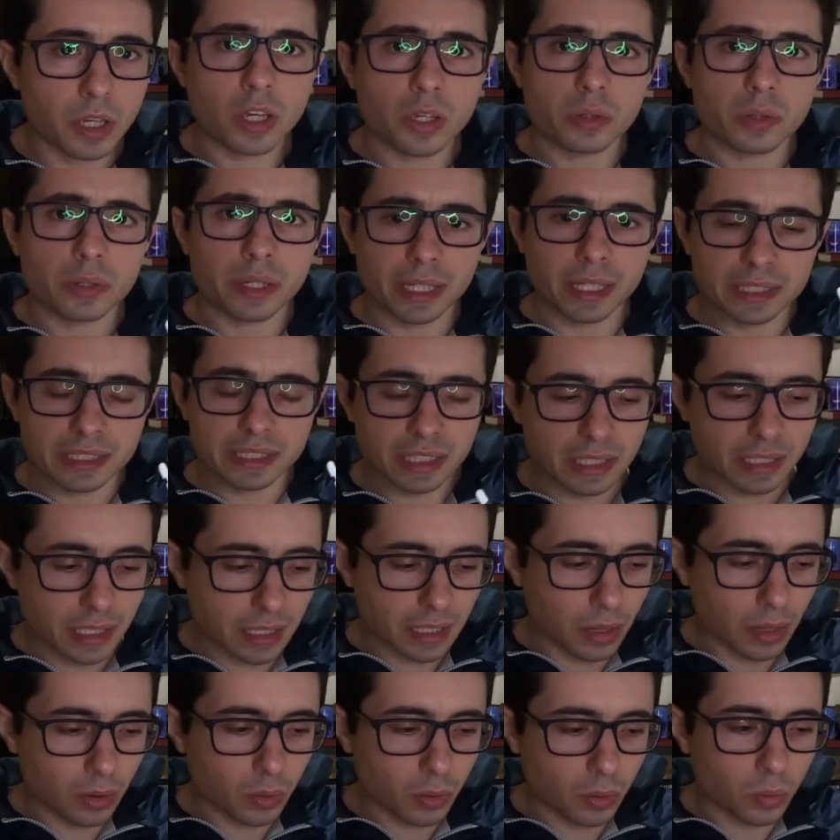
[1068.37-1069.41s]
you can see that
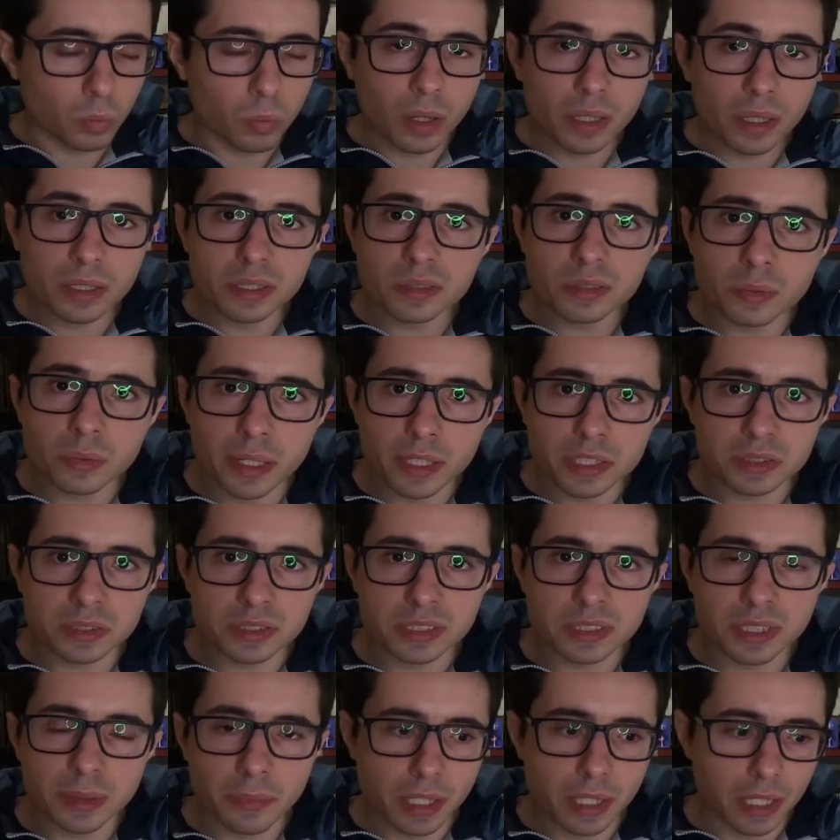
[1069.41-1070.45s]
along one direction
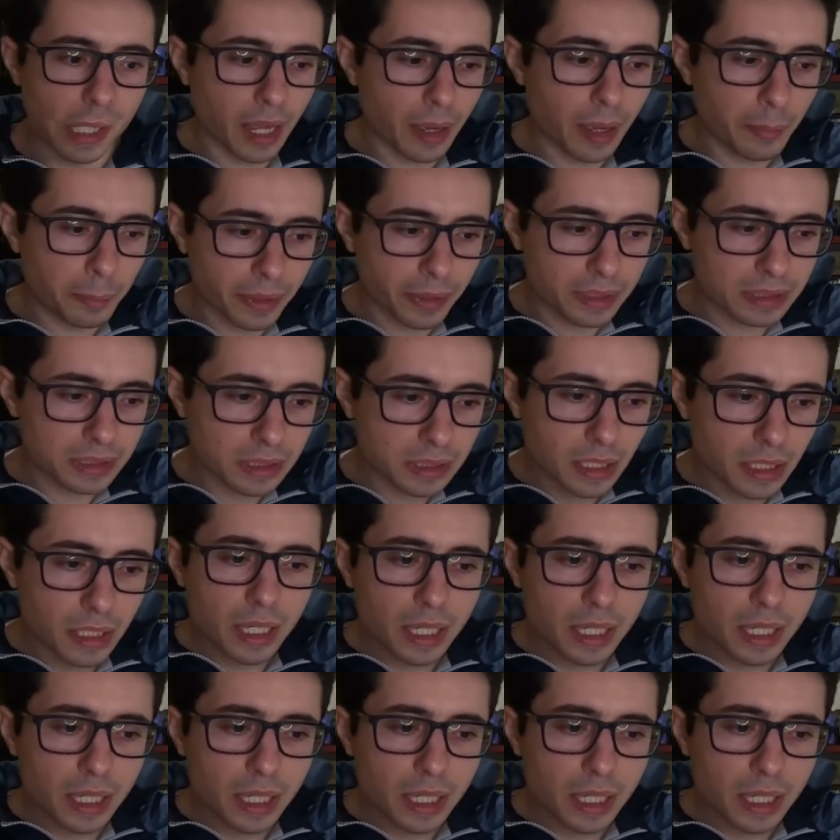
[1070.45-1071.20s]
something happens,